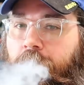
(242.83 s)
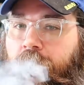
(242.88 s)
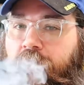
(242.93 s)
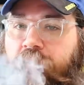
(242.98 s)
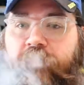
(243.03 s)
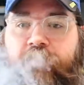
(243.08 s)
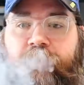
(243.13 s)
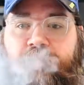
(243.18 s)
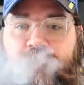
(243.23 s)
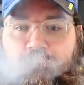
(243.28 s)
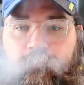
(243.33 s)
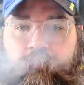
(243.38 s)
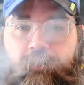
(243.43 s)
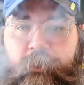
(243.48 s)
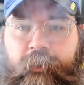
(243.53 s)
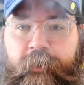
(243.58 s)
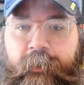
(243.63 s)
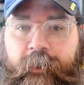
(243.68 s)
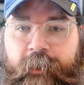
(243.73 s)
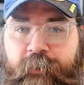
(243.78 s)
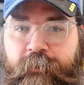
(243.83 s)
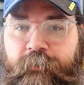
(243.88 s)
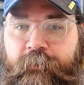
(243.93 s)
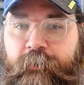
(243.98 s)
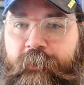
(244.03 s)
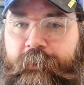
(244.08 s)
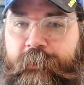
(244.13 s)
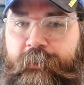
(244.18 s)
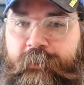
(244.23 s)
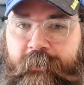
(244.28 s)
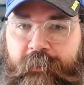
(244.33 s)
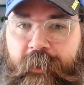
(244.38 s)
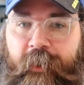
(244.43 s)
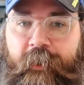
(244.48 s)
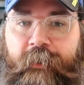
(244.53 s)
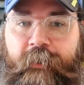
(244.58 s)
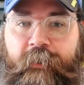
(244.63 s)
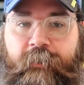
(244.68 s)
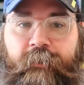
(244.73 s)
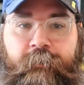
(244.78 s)
And there's some really interesting
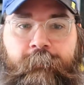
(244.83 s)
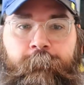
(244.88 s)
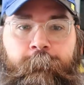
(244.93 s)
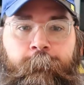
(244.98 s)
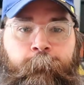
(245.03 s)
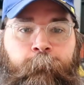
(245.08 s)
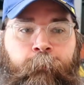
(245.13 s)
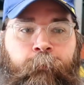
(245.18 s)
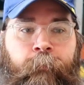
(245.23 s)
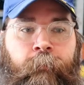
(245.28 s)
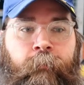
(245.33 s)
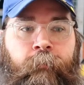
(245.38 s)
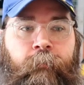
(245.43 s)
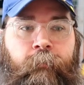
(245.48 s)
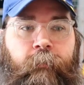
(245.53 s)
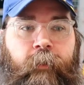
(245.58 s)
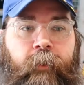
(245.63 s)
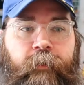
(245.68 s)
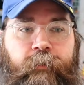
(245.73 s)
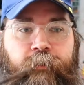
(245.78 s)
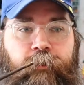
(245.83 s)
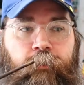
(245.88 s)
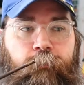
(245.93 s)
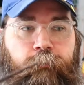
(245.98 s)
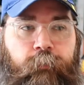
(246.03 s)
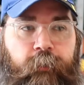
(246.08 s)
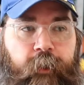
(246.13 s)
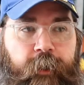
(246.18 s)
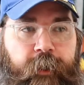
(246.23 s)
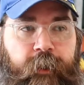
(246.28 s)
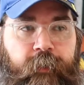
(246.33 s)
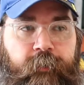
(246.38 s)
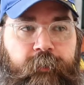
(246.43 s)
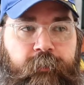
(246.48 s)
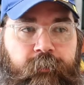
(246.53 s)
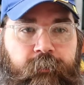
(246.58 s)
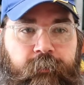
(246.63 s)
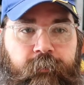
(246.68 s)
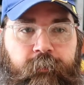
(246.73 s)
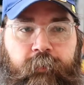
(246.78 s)
studies that show
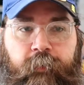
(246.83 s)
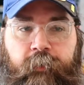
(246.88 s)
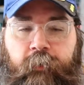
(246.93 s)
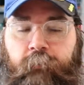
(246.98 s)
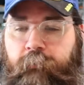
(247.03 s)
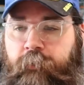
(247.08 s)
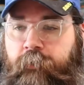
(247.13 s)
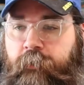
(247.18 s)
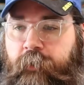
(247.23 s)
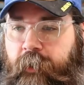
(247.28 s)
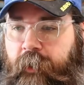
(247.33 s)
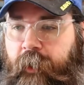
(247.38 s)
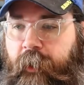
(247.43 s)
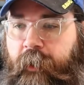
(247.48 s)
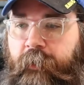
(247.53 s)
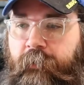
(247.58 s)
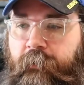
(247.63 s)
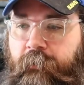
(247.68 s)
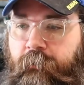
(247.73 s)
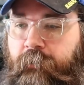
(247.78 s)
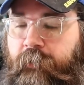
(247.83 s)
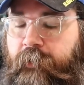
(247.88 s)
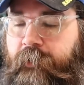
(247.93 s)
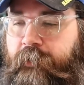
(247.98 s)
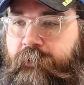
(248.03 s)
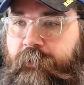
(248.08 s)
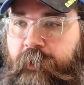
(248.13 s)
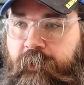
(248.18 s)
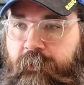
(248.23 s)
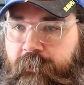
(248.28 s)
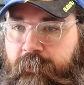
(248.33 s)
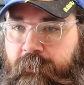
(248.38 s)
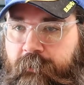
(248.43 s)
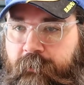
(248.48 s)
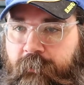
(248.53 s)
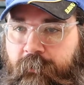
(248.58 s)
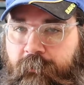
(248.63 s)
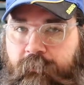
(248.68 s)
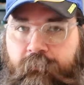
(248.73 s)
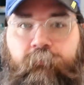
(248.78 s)
plants communicate with each
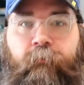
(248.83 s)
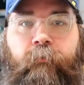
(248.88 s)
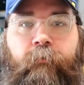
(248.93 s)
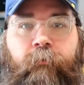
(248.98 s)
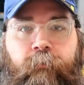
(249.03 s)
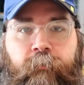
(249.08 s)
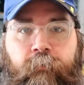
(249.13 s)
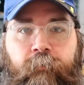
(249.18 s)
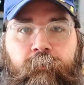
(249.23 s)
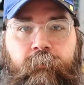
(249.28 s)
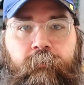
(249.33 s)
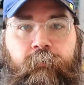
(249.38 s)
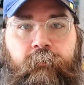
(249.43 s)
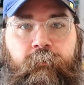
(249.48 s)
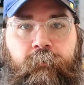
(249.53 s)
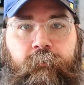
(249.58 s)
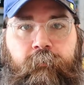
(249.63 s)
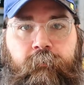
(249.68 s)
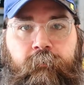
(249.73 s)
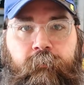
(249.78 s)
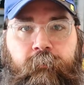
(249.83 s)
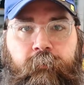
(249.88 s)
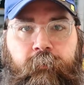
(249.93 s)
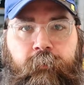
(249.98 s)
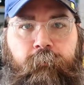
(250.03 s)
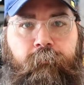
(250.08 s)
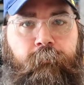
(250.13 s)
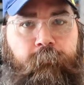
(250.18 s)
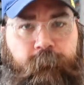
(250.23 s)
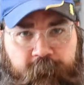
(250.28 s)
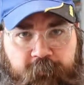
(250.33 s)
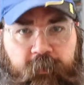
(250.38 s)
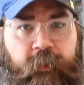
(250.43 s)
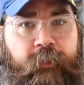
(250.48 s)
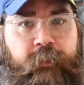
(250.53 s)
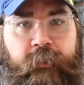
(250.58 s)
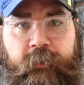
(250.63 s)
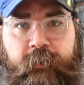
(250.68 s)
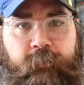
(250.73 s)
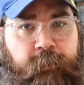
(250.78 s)
other through the
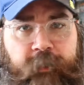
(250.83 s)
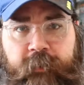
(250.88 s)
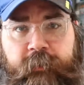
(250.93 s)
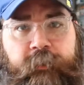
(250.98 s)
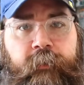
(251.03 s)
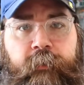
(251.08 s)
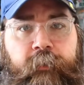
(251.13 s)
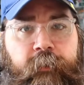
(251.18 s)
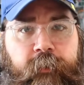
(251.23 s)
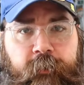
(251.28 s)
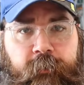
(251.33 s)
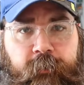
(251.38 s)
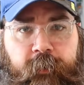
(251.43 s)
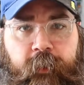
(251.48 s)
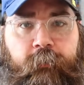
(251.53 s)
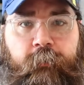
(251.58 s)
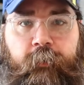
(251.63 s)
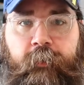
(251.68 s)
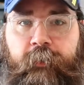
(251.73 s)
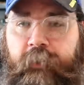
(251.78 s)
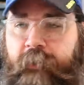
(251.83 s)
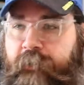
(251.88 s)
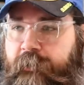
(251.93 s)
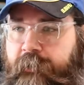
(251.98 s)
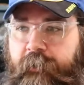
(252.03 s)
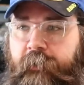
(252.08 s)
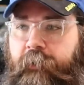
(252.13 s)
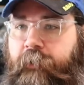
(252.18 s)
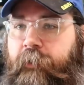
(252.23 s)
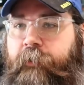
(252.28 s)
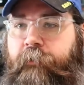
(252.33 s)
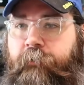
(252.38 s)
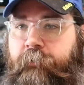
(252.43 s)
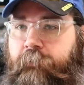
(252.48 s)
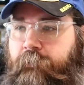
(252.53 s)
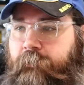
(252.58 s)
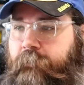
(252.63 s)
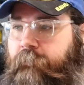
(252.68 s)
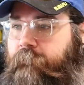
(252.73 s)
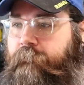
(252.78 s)
fungus mycelial network. They send
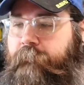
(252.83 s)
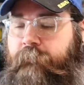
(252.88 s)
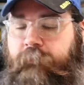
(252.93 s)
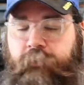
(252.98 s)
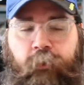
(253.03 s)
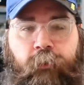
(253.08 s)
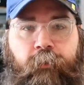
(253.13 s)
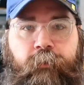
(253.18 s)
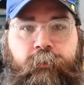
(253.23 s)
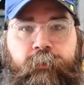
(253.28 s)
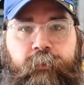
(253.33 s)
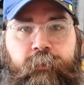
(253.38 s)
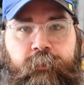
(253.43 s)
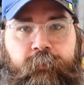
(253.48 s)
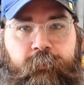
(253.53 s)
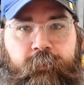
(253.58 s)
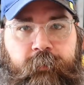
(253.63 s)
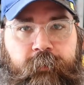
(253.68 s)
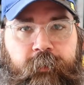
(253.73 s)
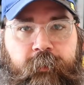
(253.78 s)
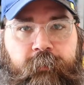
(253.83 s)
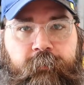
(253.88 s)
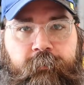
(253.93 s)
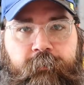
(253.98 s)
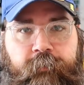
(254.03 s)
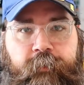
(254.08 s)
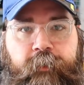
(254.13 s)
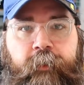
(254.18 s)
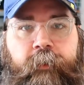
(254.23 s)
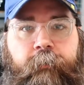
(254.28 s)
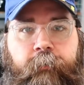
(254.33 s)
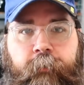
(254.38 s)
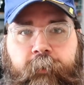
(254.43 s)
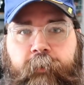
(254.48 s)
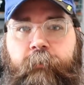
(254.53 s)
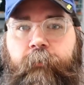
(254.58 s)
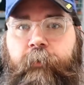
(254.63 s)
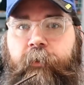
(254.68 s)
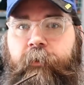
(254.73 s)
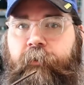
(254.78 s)
electrical charges to each other and shit.
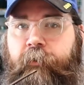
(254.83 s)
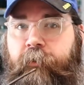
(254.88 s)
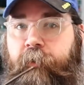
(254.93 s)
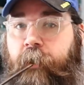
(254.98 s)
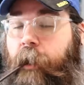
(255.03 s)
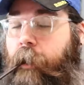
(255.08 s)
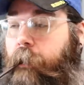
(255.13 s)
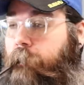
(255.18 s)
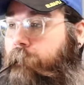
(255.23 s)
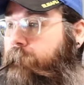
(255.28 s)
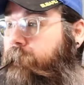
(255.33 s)
Pretty weird stuff.